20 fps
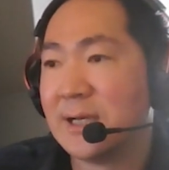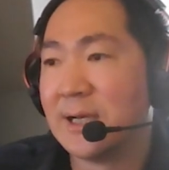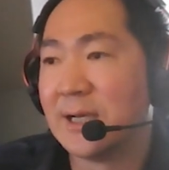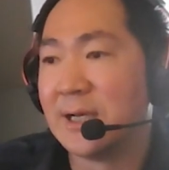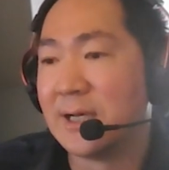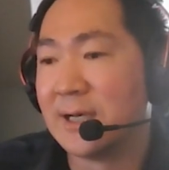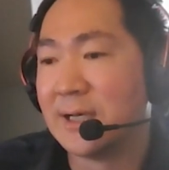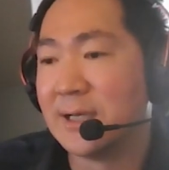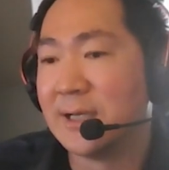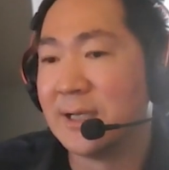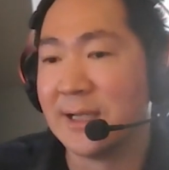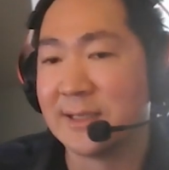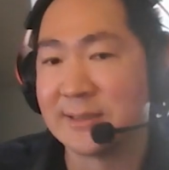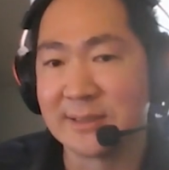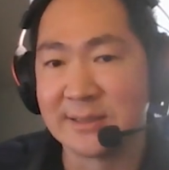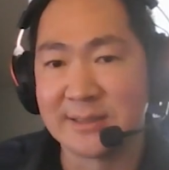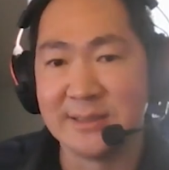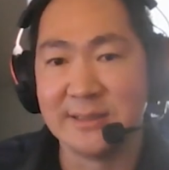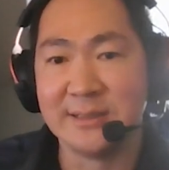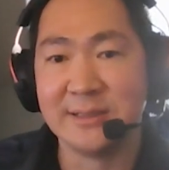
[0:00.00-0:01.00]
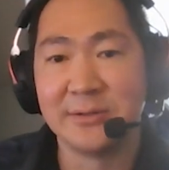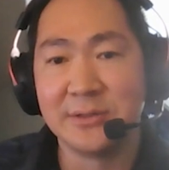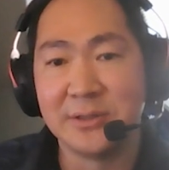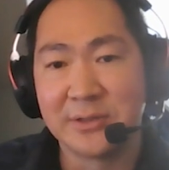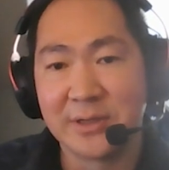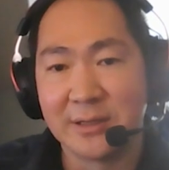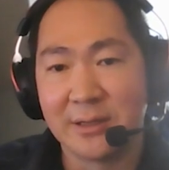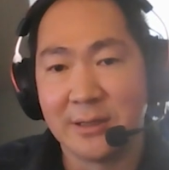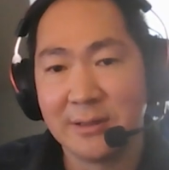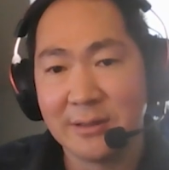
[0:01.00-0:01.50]
And as a CEO, you
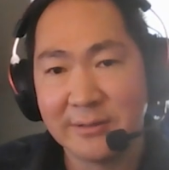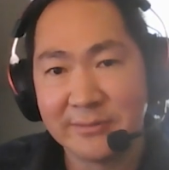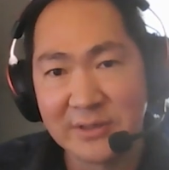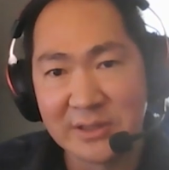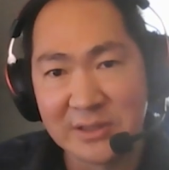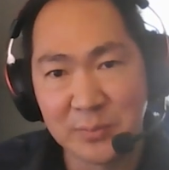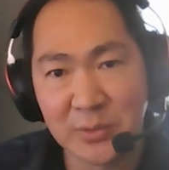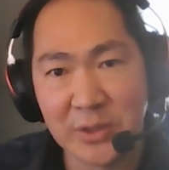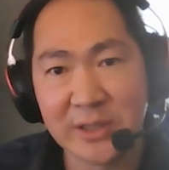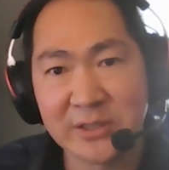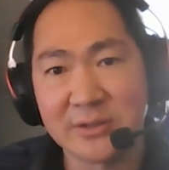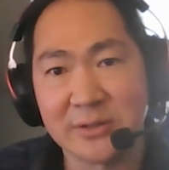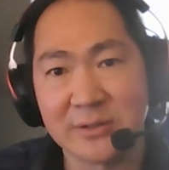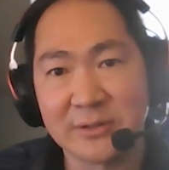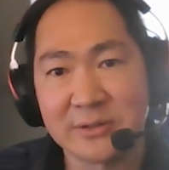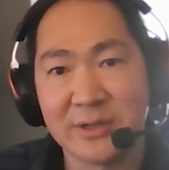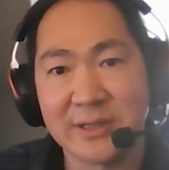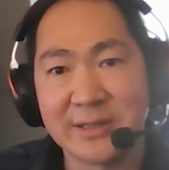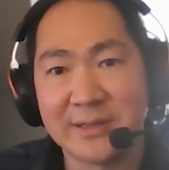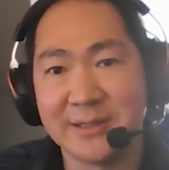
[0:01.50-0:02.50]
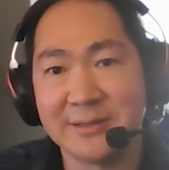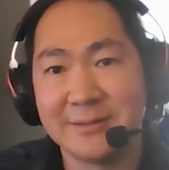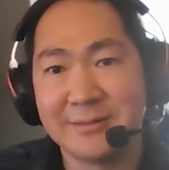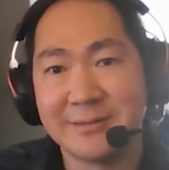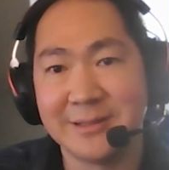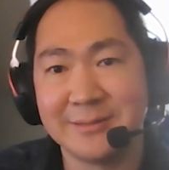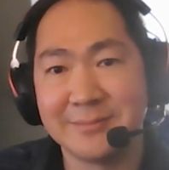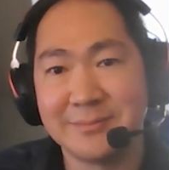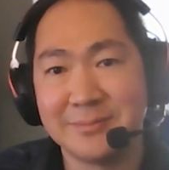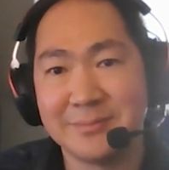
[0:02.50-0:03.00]
get all of these pressures, right,
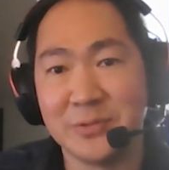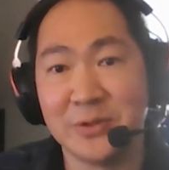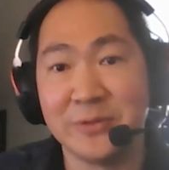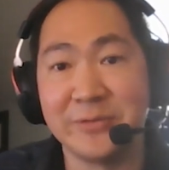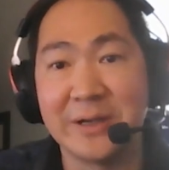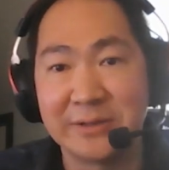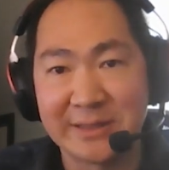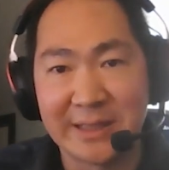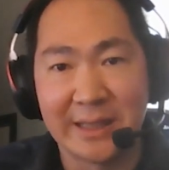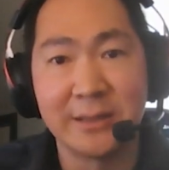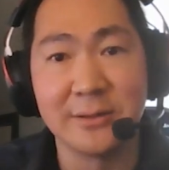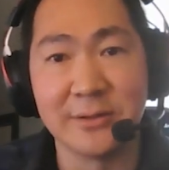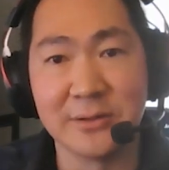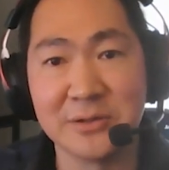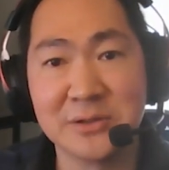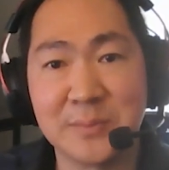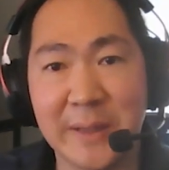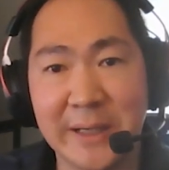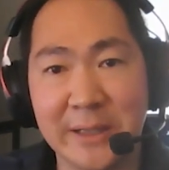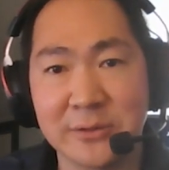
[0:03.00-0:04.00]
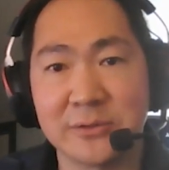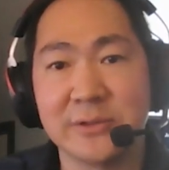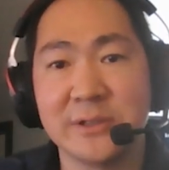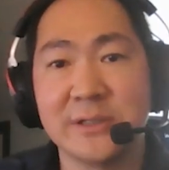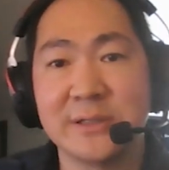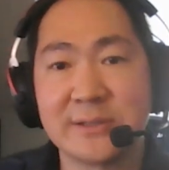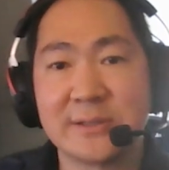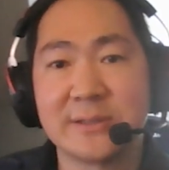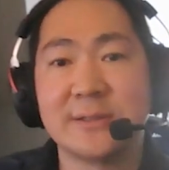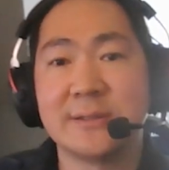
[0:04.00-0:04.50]
that move outside of those
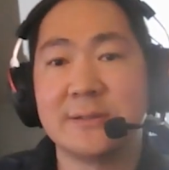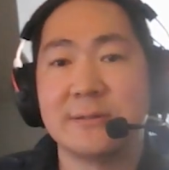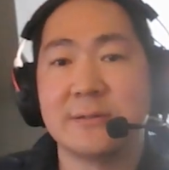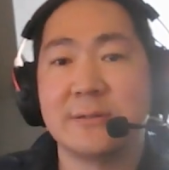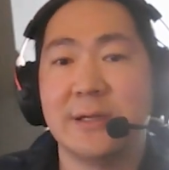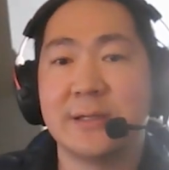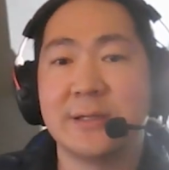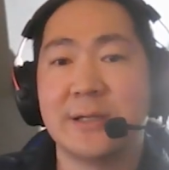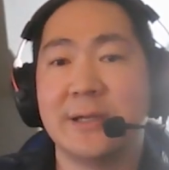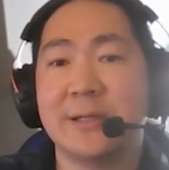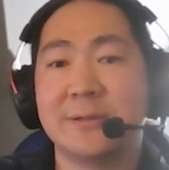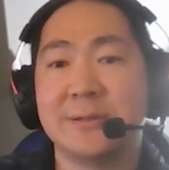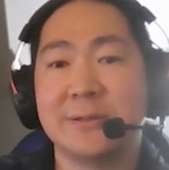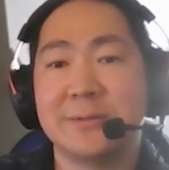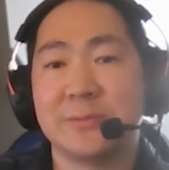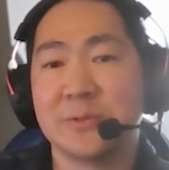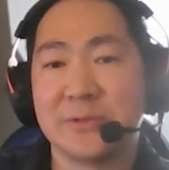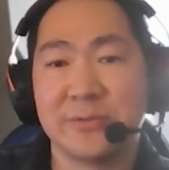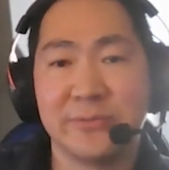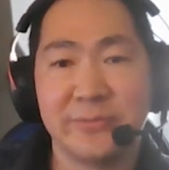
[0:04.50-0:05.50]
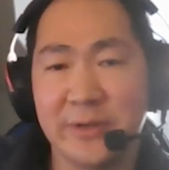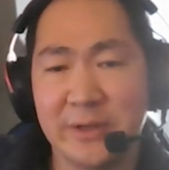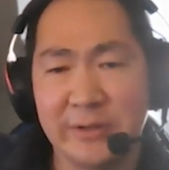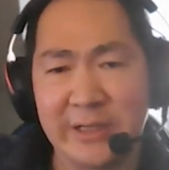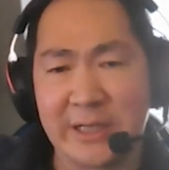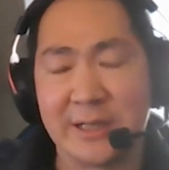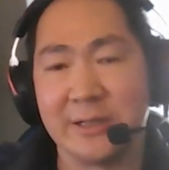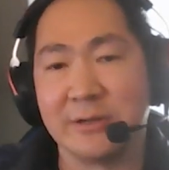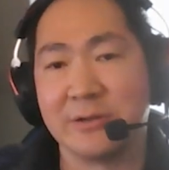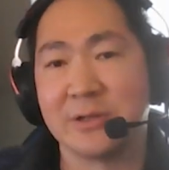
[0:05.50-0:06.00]
boundaries, right? And it was
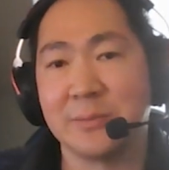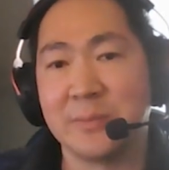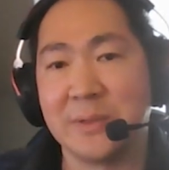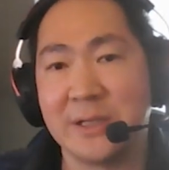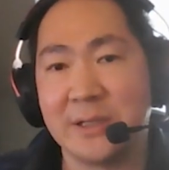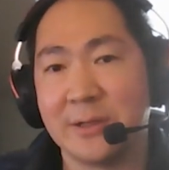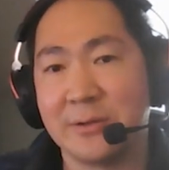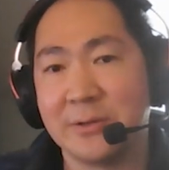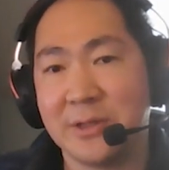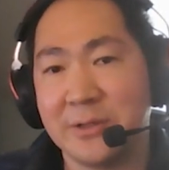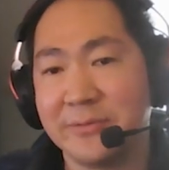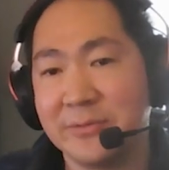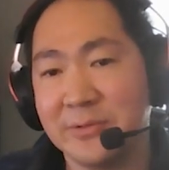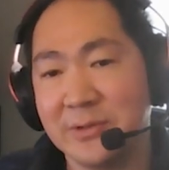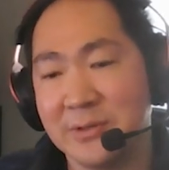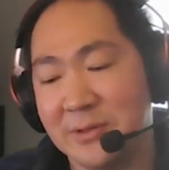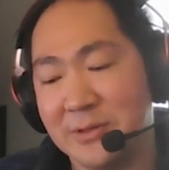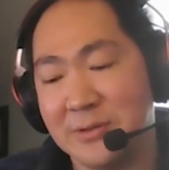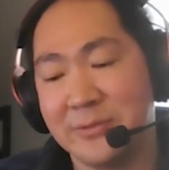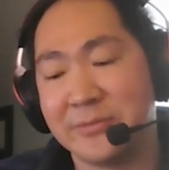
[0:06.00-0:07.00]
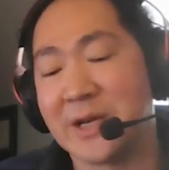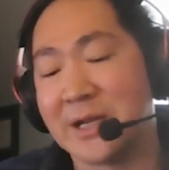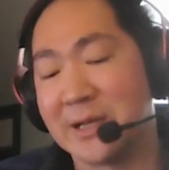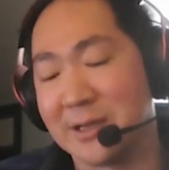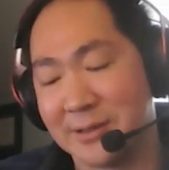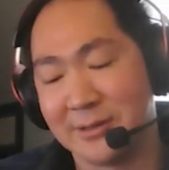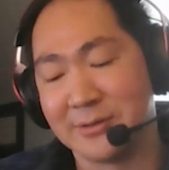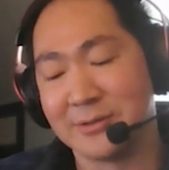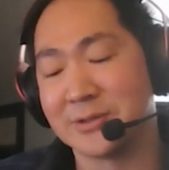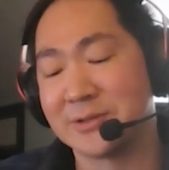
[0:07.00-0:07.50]
very clear to me, no, you've got
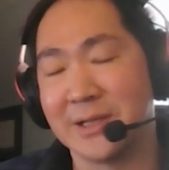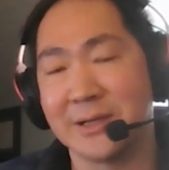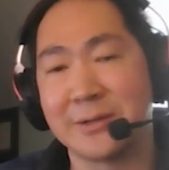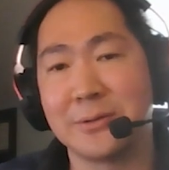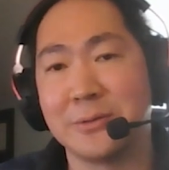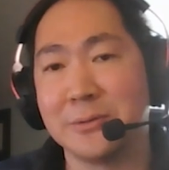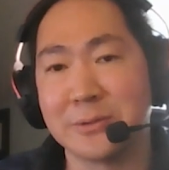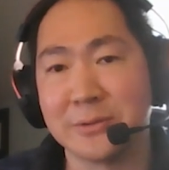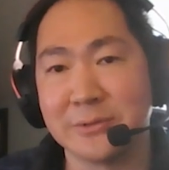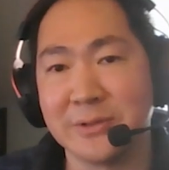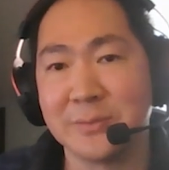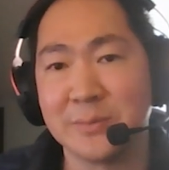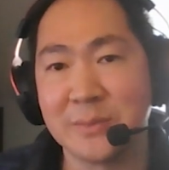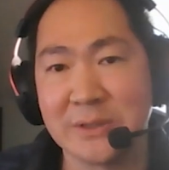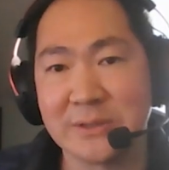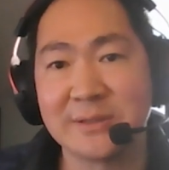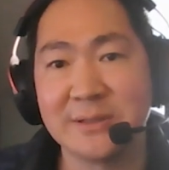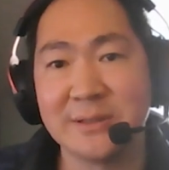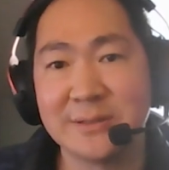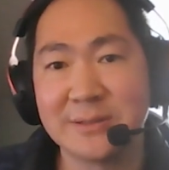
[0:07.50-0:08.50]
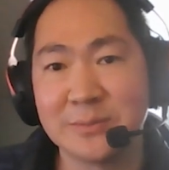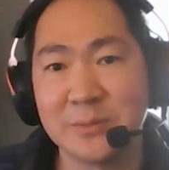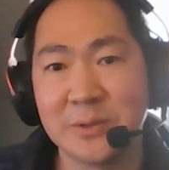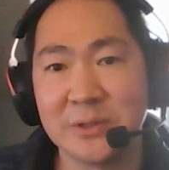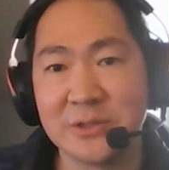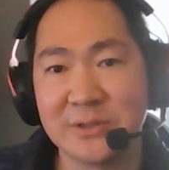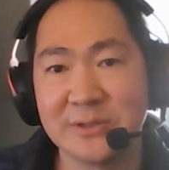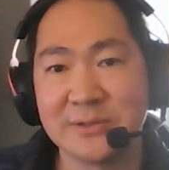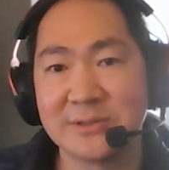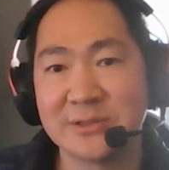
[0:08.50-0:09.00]
another stakeholder in business,
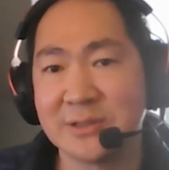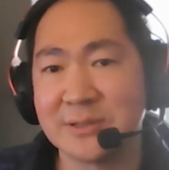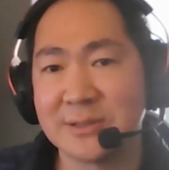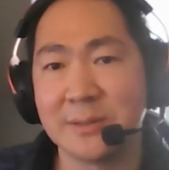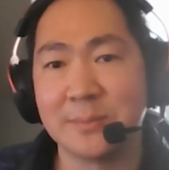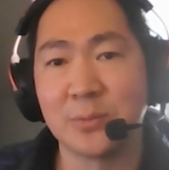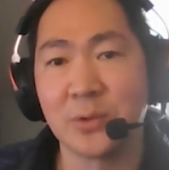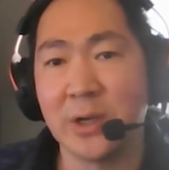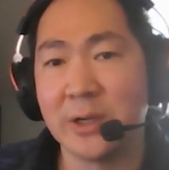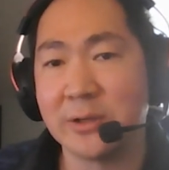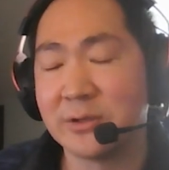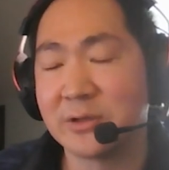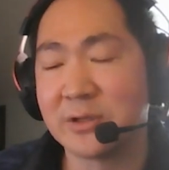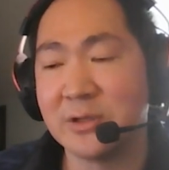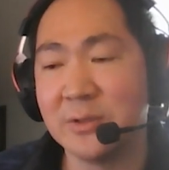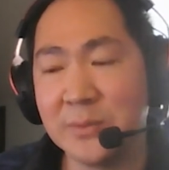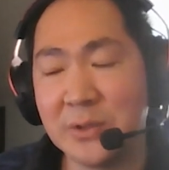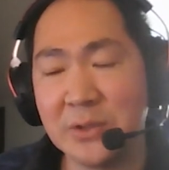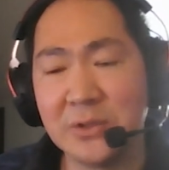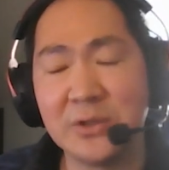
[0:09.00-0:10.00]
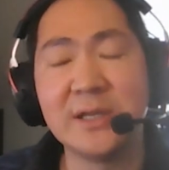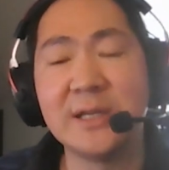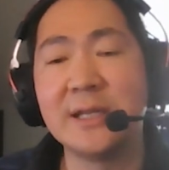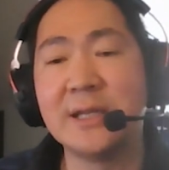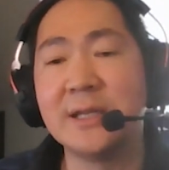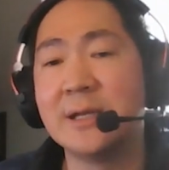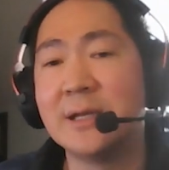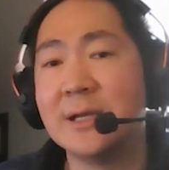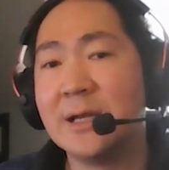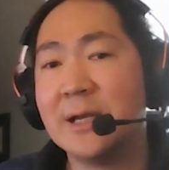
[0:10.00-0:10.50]
which is just the broader
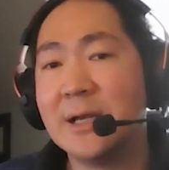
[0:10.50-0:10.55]
community